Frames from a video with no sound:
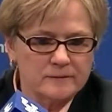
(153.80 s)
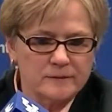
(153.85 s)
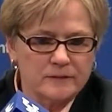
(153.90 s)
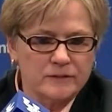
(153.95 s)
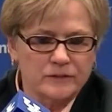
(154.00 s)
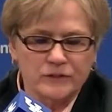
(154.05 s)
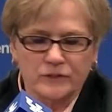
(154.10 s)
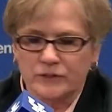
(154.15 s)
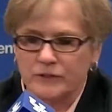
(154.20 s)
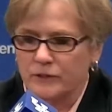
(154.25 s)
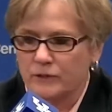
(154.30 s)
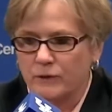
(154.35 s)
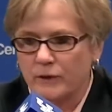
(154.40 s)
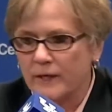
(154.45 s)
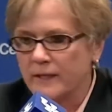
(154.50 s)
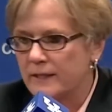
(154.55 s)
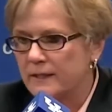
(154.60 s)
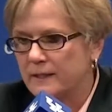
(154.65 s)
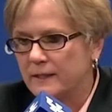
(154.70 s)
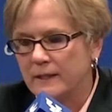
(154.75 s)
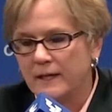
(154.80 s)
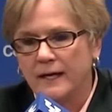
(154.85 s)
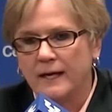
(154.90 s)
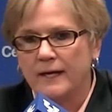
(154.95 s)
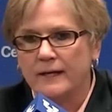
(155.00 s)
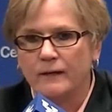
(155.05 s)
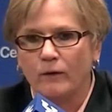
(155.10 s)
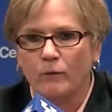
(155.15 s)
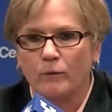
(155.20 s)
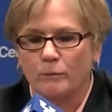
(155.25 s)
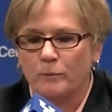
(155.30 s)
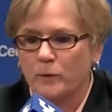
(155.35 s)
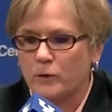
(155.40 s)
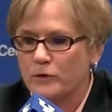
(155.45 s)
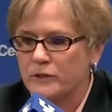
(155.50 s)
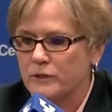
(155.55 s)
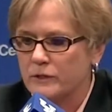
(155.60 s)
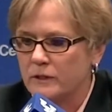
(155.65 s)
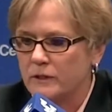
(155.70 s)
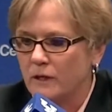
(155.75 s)
is just a great kid. I don't
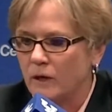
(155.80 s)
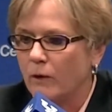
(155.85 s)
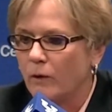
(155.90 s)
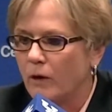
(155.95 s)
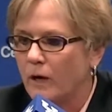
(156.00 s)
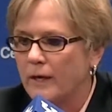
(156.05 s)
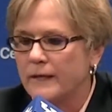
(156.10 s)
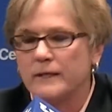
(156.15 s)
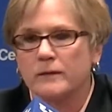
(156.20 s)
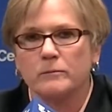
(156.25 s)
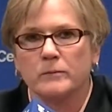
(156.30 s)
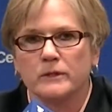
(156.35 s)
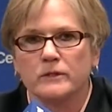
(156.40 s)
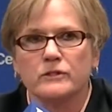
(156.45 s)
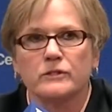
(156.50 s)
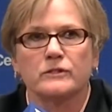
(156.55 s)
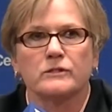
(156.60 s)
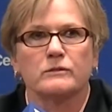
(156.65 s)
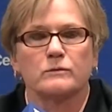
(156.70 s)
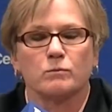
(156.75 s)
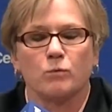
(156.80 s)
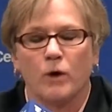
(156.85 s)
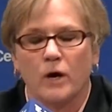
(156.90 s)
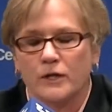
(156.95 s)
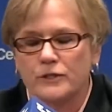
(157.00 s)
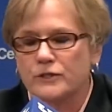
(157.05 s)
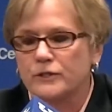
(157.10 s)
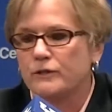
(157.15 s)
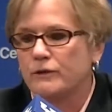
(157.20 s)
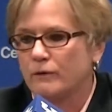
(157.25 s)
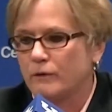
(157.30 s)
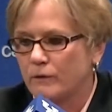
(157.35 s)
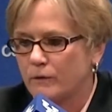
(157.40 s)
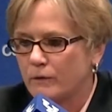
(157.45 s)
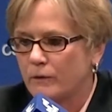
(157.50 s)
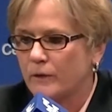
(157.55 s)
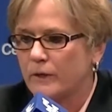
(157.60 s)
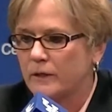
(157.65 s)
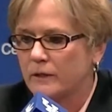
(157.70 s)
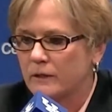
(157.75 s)
personally know Audie, but just watching
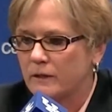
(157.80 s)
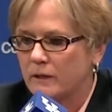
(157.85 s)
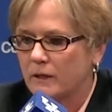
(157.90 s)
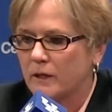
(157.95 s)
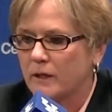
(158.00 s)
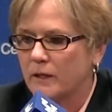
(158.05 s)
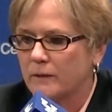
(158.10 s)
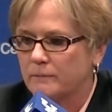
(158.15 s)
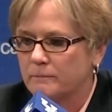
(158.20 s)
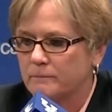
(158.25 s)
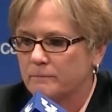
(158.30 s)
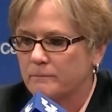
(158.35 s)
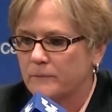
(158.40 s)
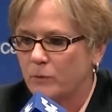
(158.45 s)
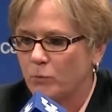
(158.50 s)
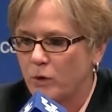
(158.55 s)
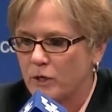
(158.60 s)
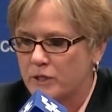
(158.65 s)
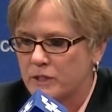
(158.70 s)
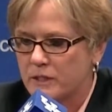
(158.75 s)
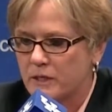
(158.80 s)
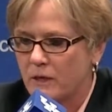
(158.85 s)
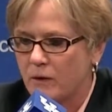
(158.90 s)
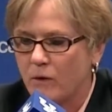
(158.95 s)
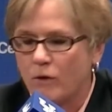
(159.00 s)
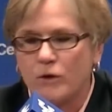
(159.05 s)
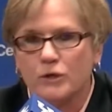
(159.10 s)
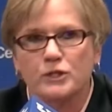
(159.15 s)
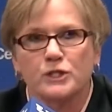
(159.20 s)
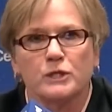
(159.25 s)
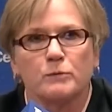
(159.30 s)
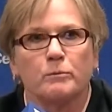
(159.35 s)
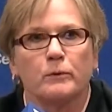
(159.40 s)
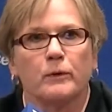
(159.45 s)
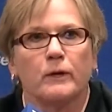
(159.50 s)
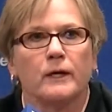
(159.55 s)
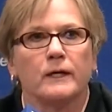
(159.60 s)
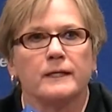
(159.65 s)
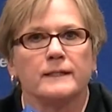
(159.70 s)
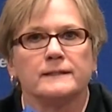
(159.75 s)
her and um, watching how hard she
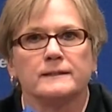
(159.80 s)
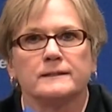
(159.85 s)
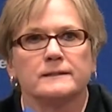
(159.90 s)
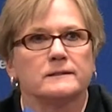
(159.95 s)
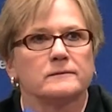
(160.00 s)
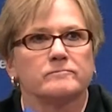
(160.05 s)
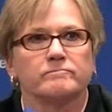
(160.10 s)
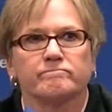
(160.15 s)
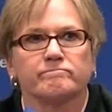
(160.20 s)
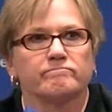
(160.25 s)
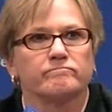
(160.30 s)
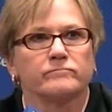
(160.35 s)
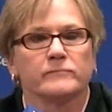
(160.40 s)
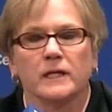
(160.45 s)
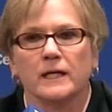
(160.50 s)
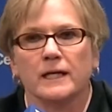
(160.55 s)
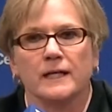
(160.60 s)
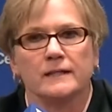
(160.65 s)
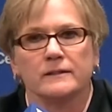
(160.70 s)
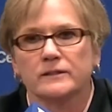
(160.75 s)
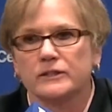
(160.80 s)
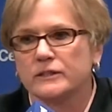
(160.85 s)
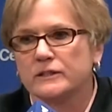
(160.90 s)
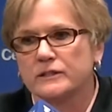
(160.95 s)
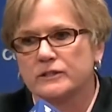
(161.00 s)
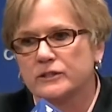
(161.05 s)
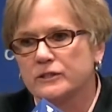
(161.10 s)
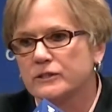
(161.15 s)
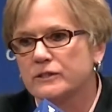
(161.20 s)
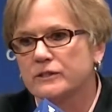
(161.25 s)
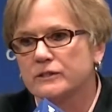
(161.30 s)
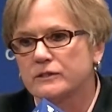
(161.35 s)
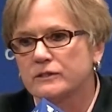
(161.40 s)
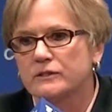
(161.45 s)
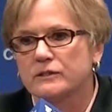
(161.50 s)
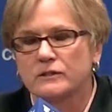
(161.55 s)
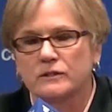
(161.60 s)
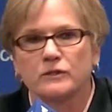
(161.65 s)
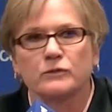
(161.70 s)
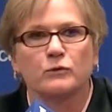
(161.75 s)
plays, uh, she, she's
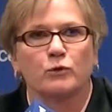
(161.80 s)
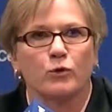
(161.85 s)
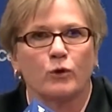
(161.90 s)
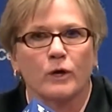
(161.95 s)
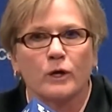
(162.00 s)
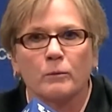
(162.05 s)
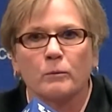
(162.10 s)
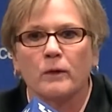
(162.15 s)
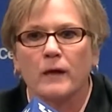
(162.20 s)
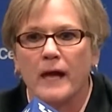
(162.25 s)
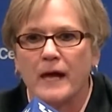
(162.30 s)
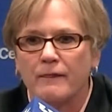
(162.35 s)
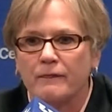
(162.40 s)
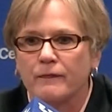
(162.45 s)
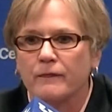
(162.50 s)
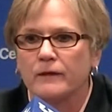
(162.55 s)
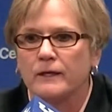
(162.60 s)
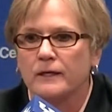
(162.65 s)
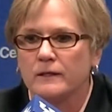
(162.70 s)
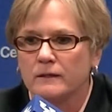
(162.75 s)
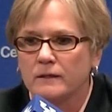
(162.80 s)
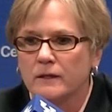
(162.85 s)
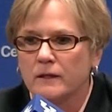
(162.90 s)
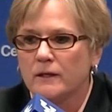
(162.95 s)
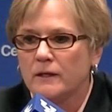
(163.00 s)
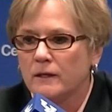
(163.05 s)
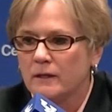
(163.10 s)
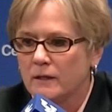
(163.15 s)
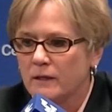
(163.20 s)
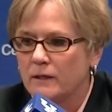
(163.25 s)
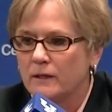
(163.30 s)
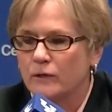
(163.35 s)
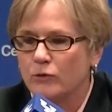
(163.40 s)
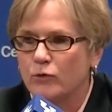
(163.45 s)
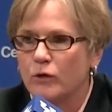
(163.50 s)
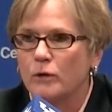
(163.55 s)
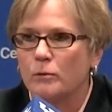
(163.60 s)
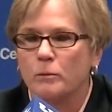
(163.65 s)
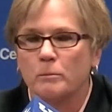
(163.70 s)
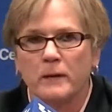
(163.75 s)
just she's an incredible athlete and an
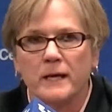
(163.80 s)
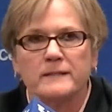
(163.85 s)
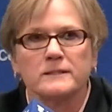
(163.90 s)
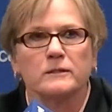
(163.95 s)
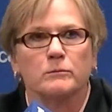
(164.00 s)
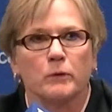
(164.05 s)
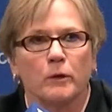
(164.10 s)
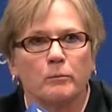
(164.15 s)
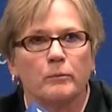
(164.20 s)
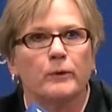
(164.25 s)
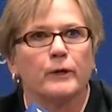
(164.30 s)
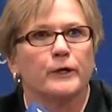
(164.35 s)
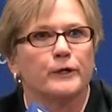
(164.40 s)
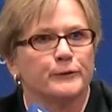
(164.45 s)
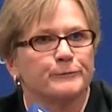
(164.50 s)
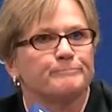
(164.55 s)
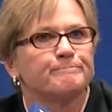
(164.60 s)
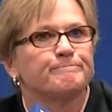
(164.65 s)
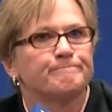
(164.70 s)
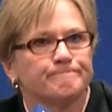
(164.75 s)
incredible basketball player.